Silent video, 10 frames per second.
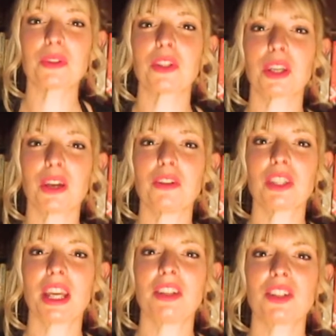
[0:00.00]
to
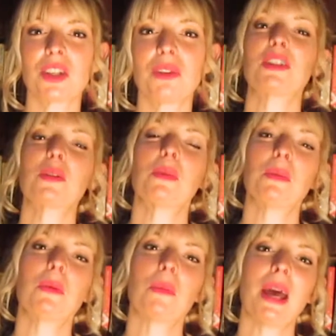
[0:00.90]
negotiation, so be
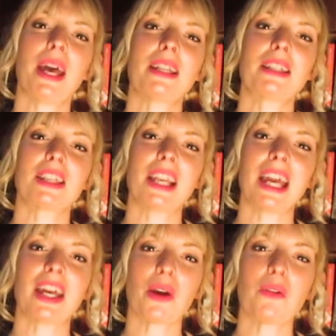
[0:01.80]
prepared to
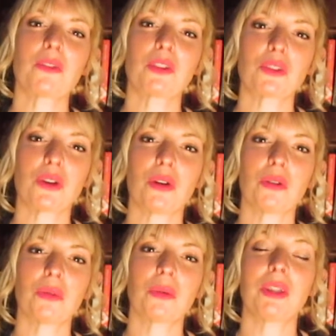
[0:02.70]
let go of control
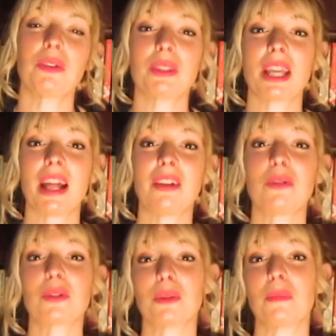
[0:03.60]
when you sell
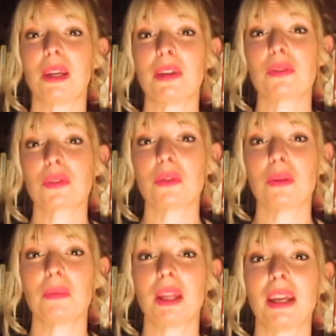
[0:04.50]
or submit your
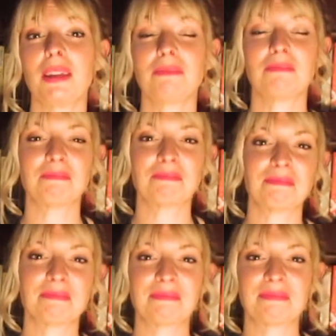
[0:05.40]
screenplay.
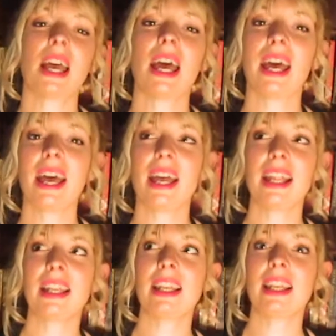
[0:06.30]

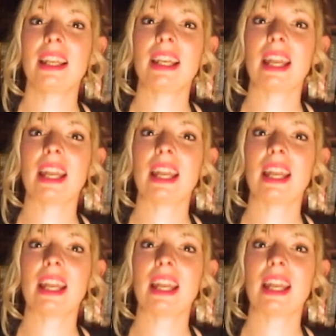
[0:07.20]
And